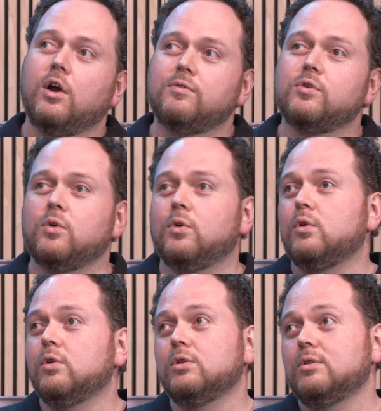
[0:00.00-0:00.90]

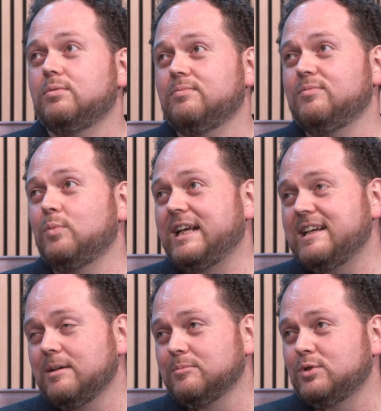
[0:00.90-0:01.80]
Overall, when
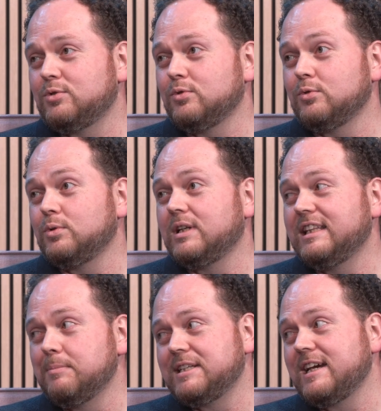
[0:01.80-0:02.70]
it comes to
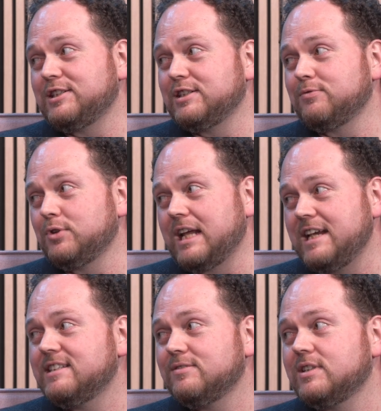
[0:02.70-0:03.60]
limitations for
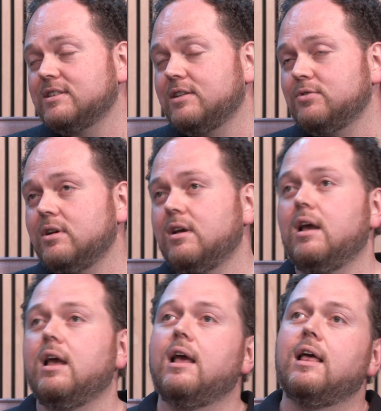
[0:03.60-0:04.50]
adhesives, etc.,
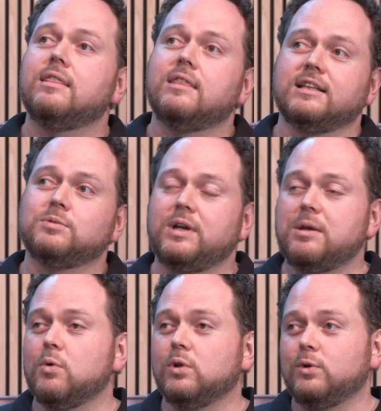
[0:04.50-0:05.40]
that's where
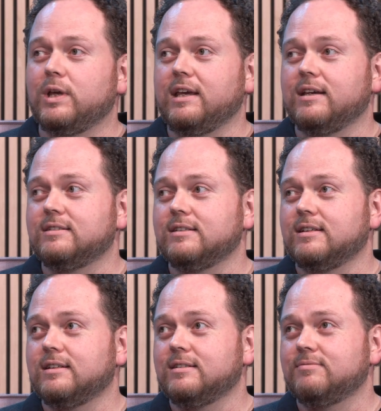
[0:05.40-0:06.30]
you're more looking at
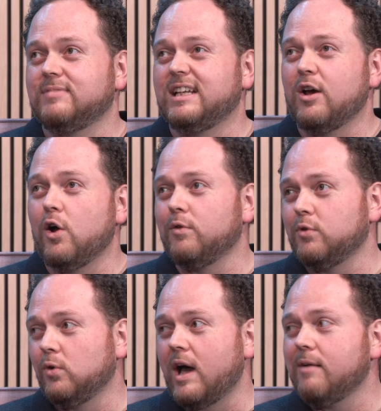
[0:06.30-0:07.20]
an
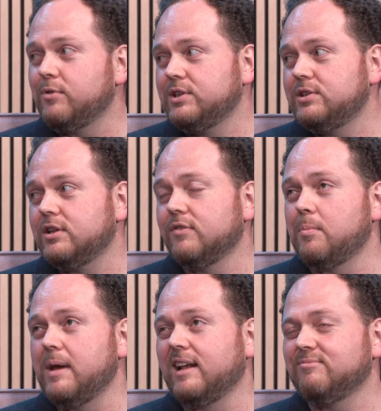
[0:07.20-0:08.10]
overall average of
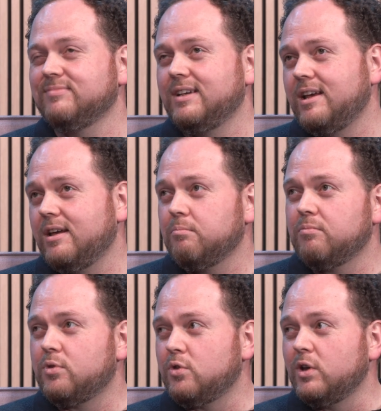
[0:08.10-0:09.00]
about
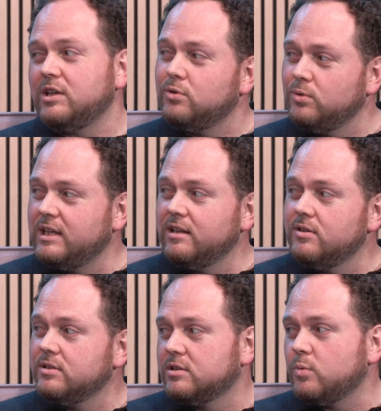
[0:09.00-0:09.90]
32
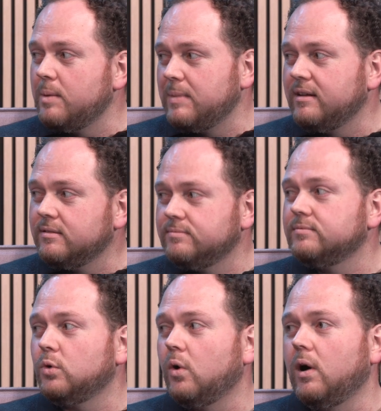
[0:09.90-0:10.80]
kilos a square metre
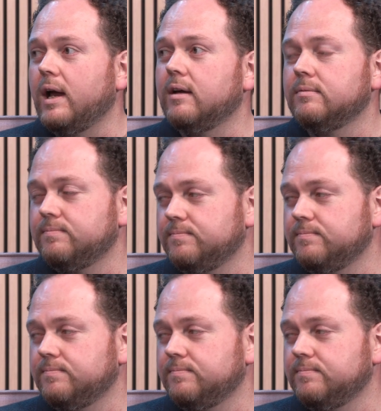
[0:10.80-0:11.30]
or higher.